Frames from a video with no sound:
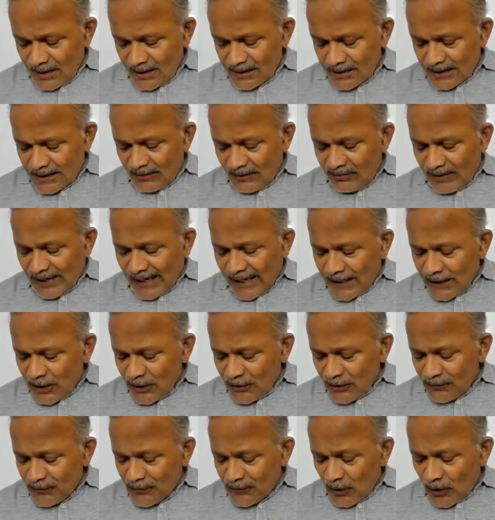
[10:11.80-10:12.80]
The
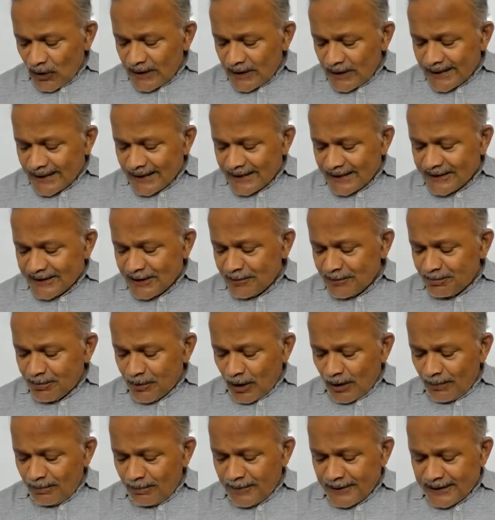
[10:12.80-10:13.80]
value of colligative
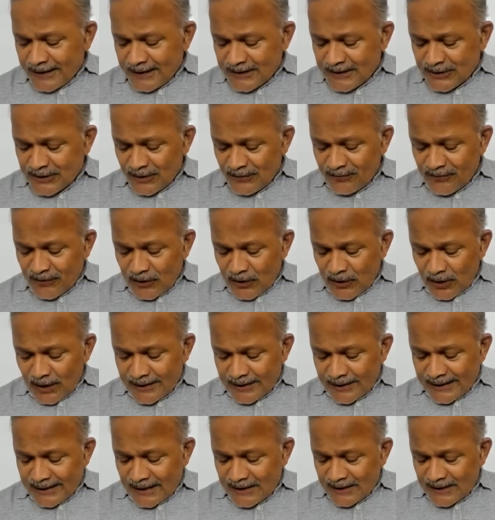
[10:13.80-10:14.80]
properties of
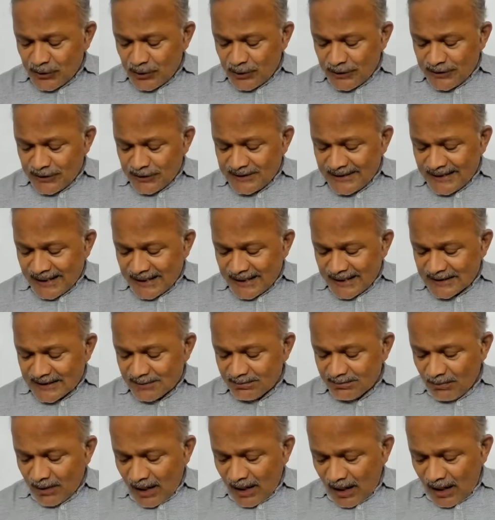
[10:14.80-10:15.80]
colloidal solution are
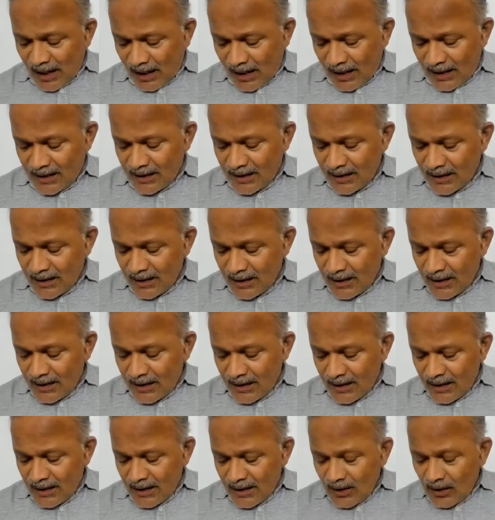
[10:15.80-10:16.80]
small
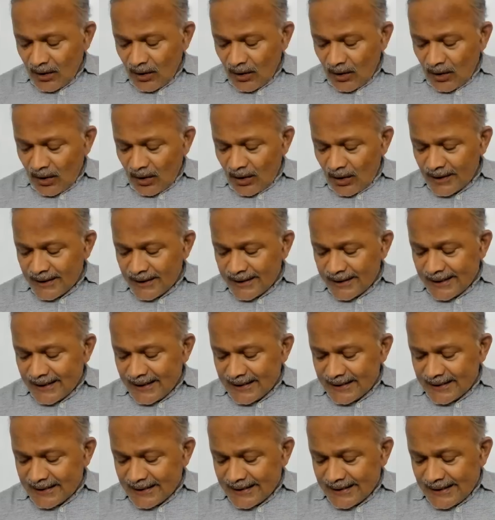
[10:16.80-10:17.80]

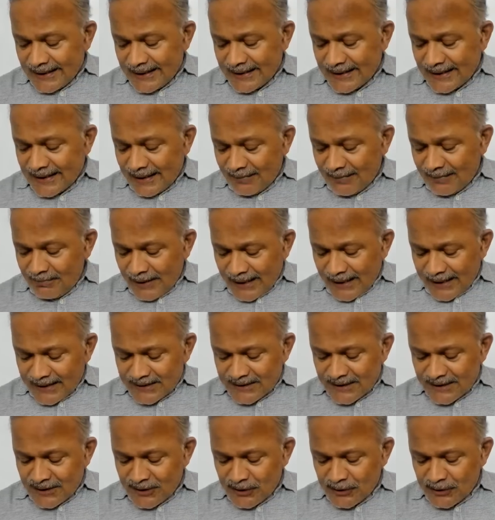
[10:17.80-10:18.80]
order in
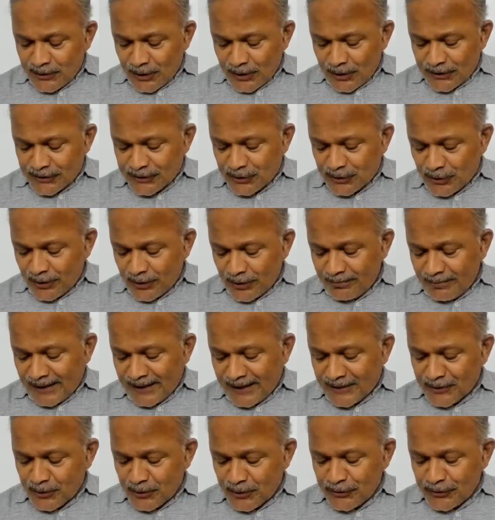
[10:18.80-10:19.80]
comparison to those shown by
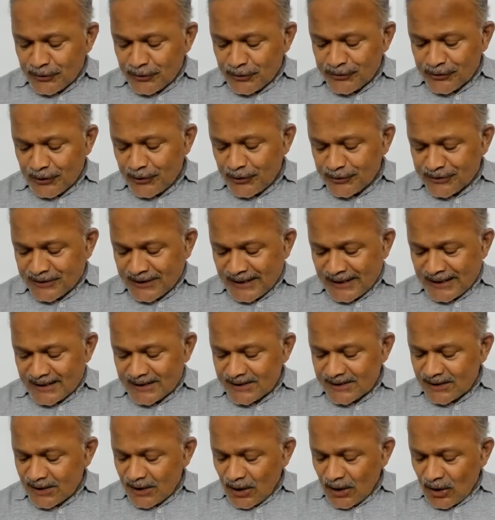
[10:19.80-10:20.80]
true
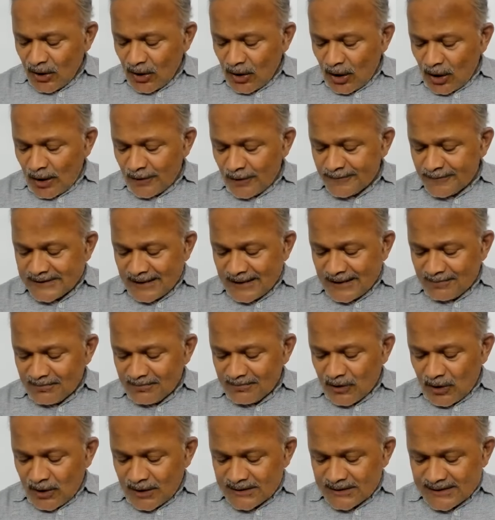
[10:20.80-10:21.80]
solutions of
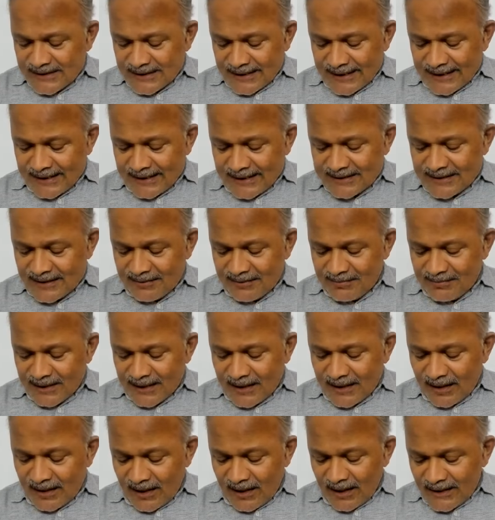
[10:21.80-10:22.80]
some concentration
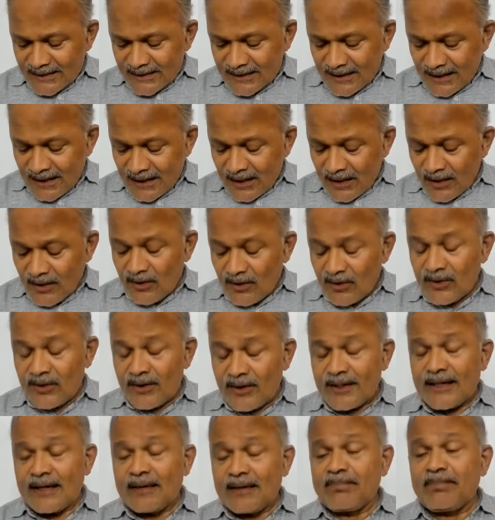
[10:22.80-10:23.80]
because
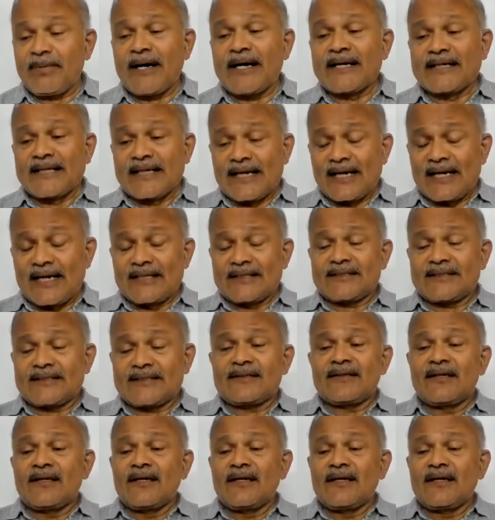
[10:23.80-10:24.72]
colloidal particles.